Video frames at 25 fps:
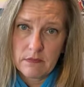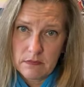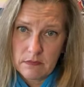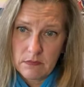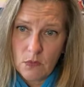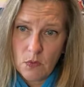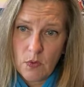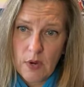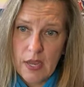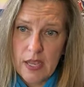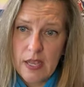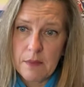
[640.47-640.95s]

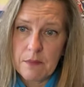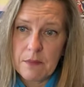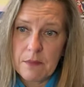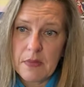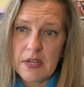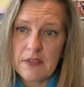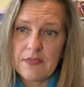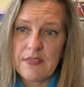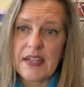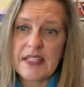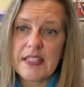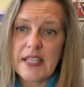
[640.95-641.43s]
right? But if
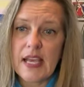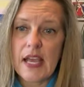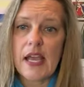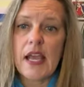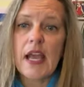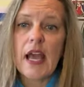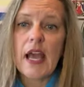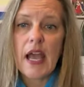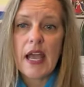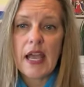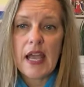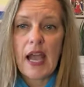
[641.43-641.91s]
I say,
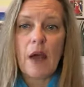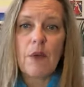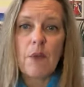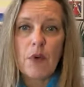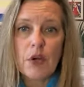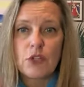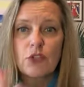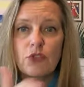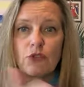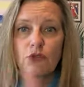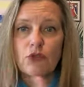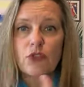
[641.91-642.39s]
I want
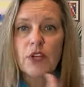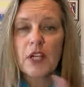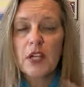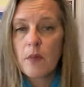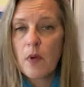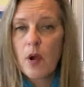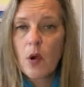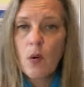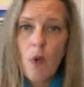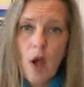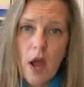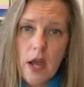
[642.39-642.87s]
to drink
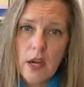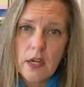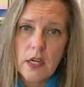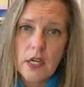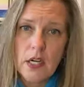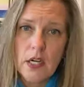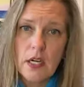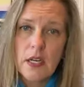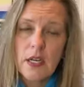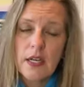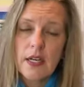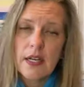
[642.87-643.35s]
more water,
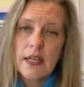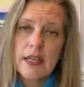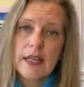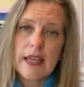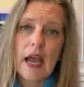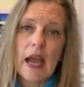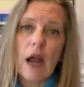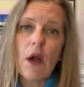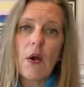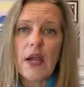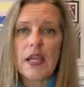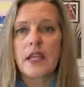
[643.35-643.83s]

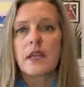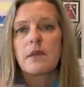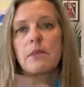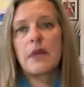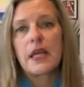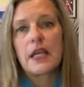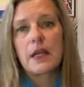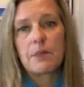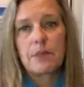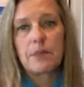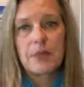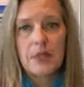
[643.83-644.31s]
now I can make
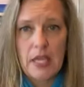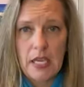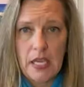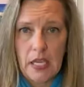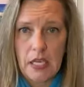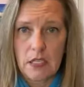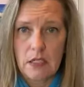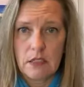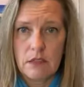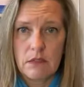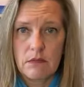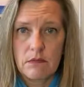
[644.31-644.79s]
a
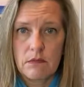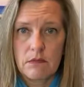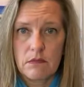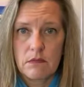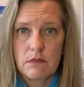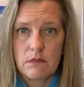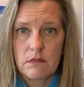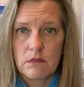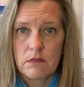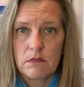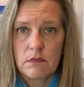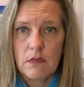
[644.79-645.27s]
plan.
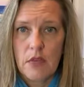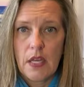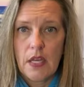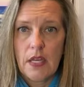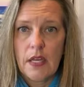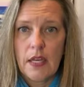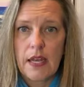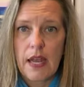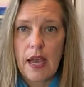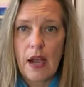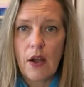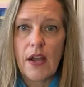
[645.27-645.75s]

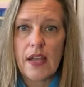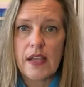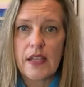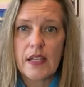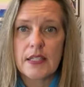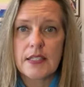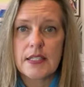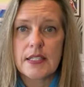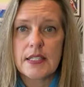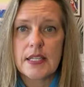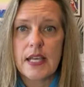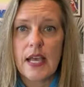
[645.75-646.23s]
Now I can
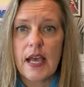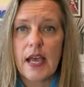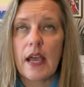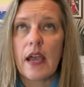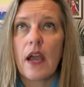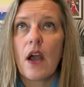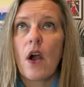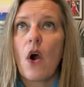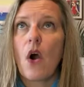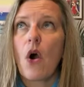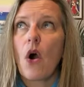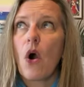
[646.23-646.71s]
say,
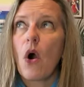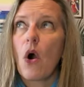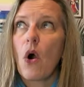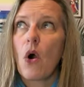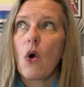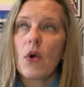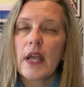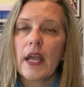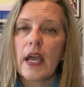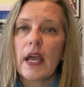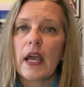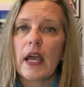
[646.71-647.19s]

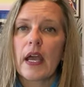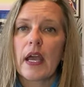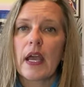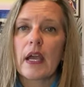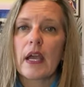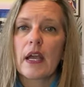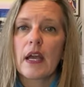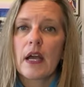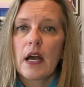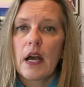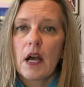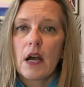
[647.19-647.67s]
okay,
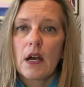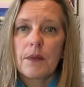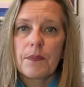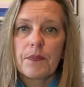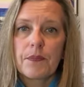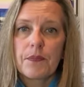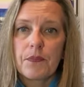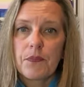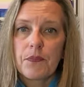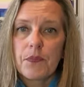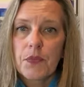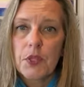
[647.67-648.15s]

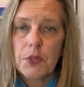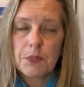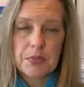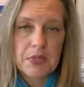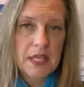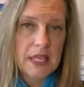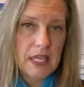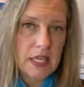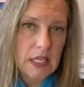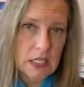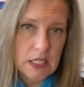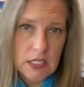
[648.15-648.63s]
the
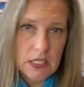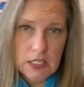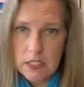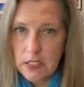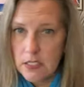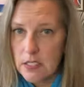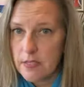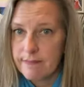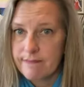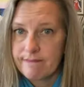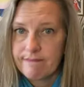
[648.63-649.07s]
plan is